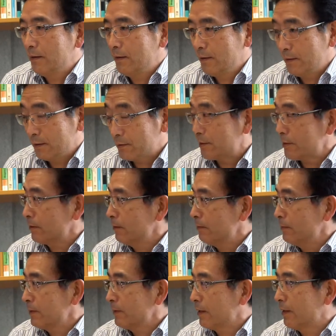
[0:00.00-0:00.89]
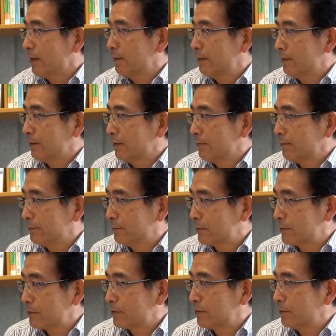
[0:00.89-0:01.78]
that's the common headache for the
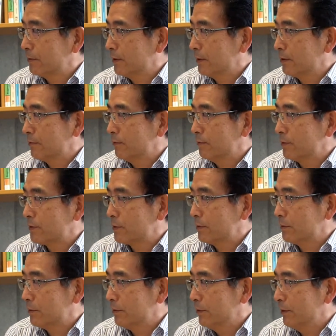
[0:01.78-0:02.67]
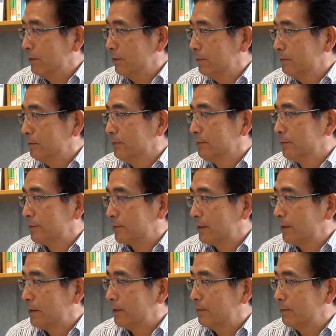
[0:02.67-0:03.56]
student wishing to go
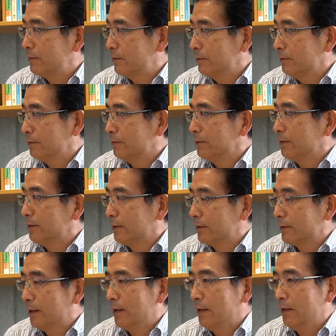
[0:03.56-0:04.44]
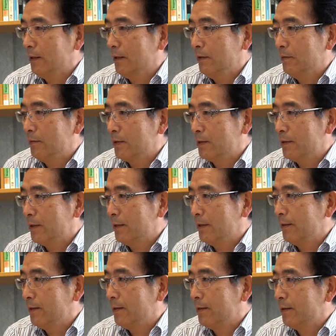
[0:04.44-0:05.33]
study abroad when
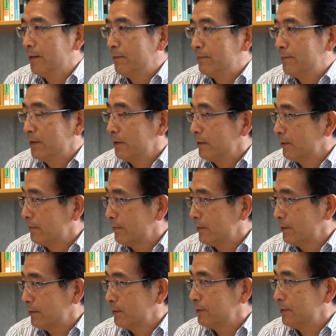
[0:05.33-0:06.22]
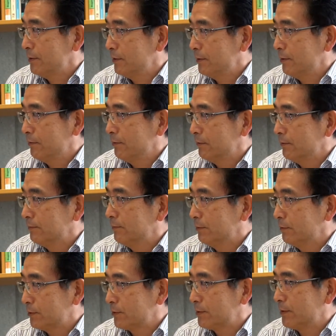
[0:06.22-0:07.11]
they become third year or
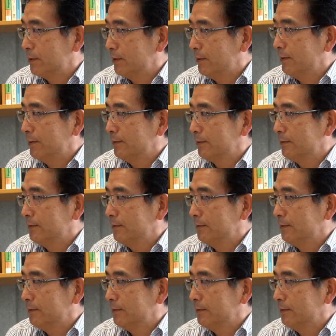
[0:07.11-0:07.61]
fourth year.